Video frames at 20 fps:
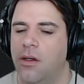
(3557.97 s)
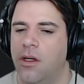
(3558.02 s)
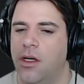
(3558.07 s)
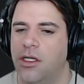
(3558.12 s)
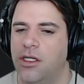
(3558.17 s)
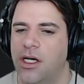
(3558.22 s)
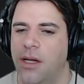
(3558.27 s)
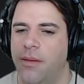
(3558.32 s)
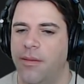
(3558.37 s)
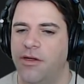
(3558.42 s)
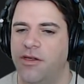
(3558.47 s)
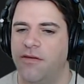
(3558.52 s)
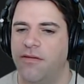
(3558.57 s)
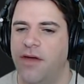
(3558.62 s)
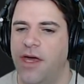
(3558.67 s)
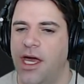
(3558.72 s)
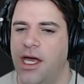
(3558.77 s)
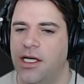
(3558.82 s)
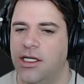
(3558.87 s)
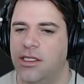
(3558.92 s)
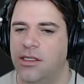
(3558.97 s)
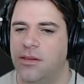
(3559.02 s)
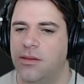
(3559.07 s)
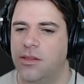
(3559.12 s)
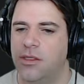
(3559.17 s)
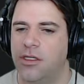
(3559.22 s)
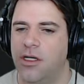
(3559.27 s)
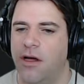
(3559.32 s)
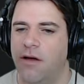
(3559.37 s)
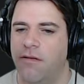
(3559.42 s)
It's got a bunch of case
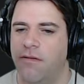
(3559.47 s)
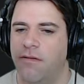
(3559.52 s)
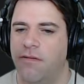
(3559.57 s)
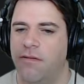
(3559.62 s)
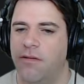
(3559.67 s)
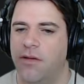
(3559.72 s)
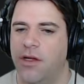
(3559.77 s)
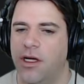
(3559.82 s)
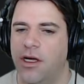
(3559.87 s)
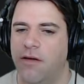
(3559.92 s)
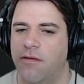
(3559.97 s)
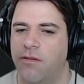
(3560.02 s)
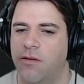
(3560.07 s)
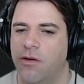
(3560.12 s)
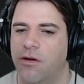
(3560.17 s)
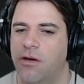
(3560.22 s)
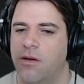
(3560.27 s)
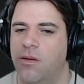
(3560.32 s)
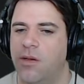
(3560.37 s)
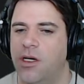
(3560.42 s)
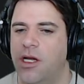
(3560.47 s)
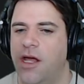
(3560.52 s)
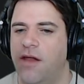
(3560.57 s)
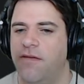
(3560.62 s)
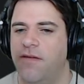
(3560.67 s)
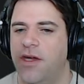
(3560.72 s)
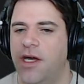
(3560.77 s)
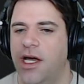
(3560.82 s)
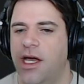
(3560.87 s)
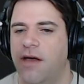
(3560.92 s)
stuff. Like if we're in
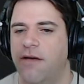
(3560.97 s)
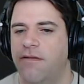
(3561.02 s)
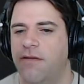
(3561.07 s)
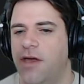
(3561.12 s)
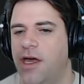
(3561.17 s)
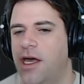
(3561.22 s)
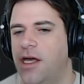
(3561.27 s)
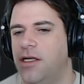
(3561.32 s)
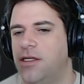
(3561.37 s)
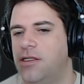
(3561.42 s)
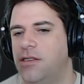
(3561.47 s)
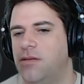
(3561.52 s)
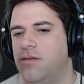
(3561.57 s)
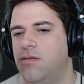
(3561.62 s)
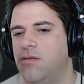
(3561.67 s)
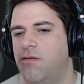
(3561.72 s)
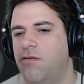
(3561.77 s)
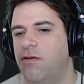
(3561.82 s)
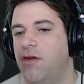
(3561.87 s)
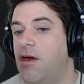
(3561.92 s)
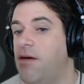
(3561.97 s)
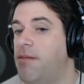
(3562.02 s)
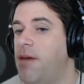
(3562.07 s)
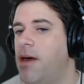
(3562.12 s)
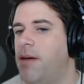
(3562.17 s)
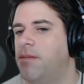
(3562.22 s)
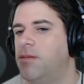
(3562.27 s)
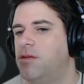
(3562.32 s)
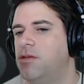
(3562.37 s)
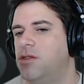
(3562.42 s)
NVIF case
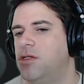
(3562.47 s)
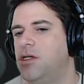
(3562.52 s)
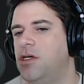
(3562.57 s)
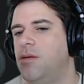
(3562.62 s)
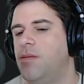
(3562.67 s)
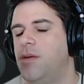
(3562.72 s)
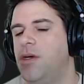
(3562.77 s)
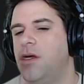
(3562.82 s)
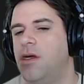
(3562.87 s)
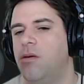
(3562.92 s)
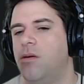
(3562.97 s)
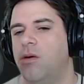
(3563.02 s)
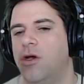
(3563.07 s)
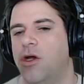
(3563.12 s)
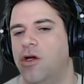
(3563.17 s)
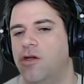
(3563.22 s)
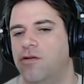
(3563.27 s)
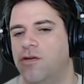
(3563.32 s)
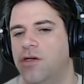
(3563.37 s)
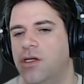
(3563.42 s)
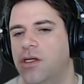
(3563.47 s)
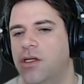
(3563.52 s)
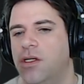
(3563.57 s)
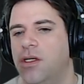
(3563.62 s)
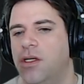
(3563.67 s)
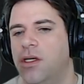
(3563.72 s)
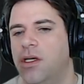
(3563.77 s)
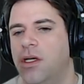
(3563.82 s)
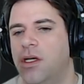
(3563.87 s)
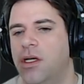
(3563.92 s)
VMM GP100,
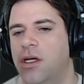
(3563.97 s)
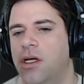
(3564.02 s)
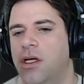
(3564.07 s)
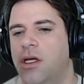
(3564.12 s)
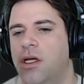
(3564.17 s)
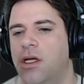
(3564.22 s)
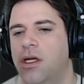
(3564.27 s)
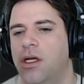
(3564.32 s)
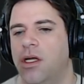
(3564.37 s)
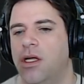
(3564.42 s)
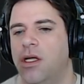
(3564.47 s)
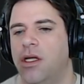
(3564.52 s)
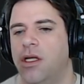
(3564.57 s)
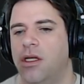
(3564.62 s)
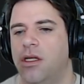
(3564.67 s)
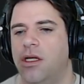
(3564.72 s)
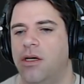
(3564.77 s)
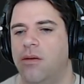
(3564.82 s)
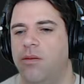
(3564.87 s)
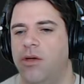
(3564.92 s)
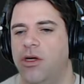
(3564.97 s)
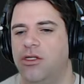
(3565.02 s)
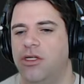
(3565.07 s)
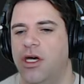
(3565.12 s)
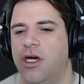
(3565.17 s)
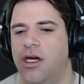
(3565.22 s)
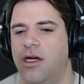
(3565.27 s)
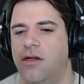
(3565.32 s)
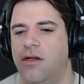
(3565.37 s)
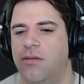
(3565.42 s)
then we
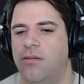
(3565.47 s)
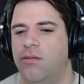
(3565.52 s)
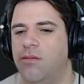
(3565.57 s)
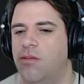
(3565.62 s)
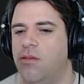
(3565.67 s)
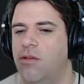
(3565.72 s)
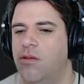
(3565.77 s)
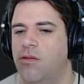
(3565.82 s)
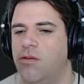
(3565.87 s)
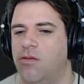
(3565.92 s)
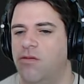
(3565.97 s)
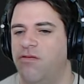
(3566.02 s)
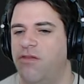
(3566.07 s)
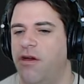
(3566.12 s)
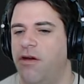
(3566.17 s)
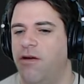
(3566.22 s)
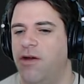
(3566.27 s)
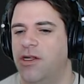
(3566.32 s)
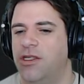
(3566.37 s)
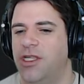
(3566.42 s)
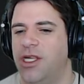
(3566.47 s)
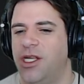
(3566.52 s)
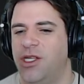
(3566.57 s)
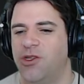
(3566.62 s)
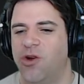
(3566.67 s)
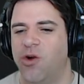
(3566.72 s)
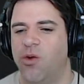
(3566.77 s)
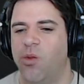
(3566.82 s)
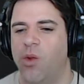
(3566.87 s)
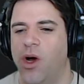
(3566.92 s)
assign various things
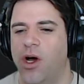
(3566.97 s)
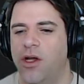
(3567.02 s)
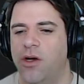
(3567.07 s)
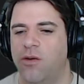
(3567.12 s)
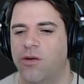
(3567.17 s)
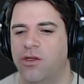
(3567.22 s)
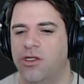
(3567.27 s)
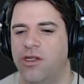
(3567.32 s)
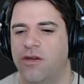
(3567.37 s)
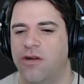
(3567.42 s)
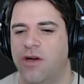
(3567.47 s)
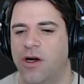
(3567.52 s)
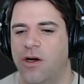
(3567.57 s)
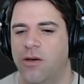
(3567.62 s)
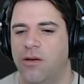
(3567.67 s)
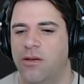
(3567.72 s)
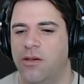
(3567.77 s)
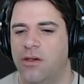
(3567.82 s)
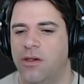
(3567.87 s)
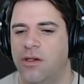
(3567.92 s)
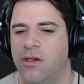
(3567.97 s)
are 1 or 0,